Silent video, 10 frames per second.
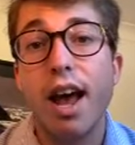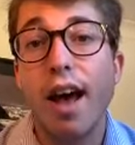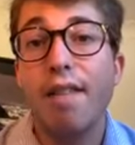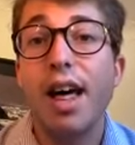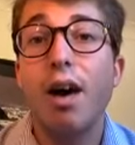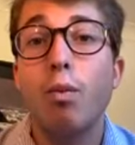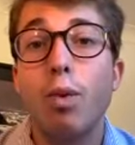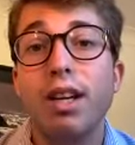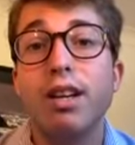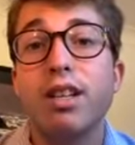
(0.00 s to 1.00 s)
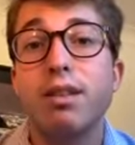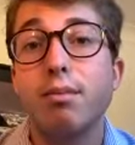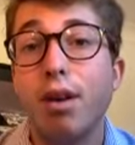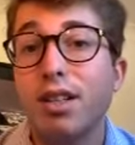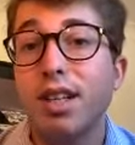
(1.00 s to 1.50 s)
and that witness
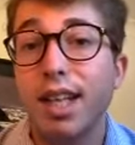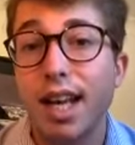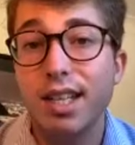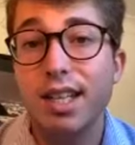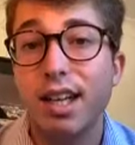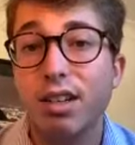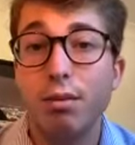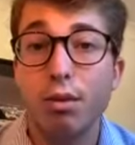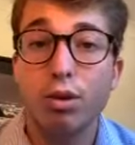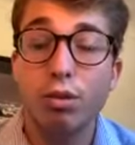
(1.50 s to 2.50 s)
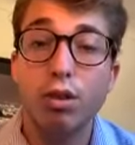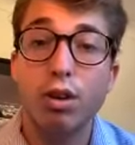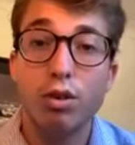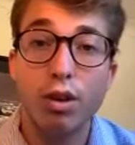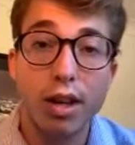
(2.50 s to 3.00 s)
must attest it, so must
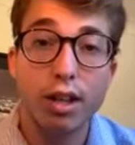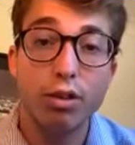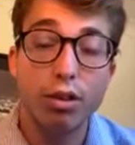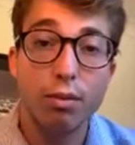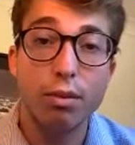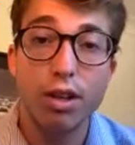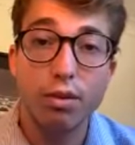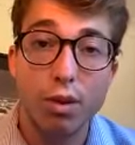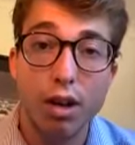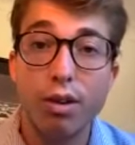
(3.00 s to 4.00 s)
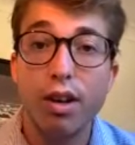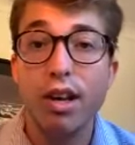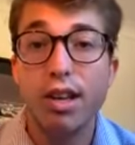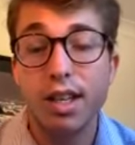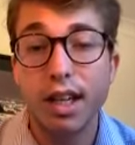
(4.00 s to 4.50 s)
also sign the document as well,
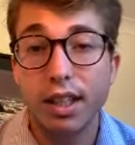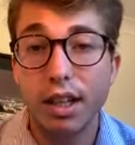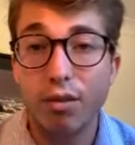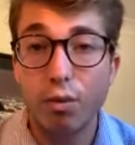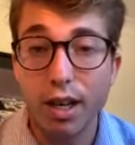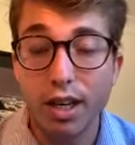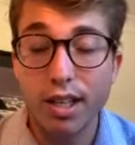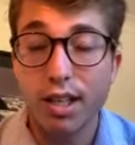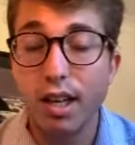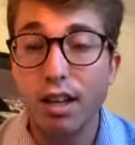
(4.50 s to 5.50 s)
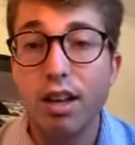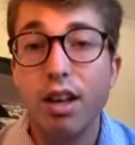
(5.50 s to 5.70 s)
saying that they've witnessed it.